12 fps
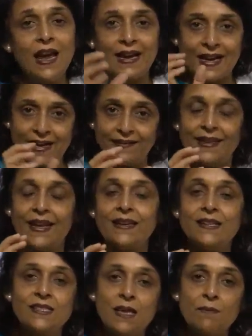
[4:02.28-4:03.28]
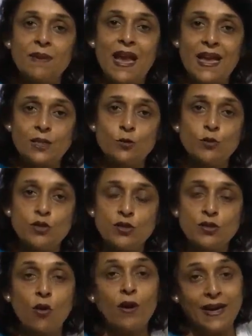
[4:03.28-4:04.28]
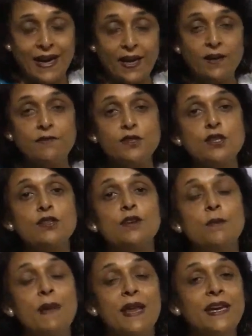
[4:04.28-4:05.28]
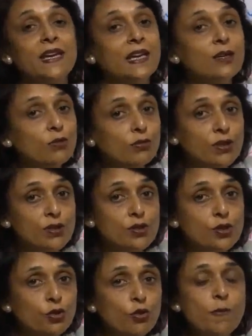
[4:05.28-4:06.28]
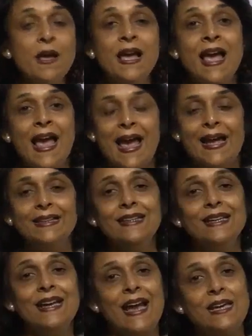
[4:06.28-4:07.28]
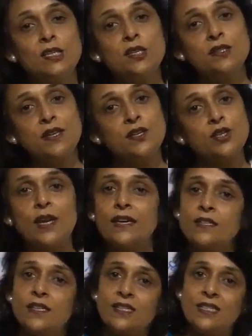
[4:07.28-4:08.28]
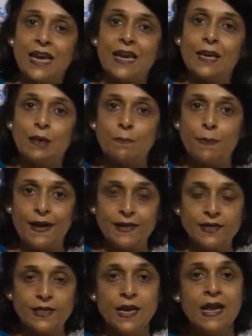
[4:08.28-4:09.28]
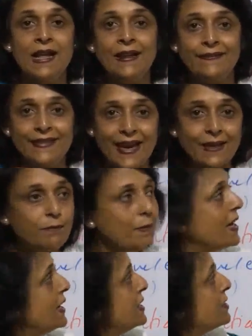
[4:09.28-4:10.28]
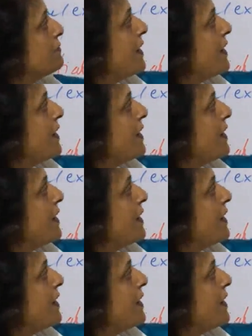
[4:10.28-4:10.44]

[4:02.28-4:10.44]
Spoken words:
again there is some gas which is, or air which is remaining into this tube, and the gaseous exchange is taking place. That means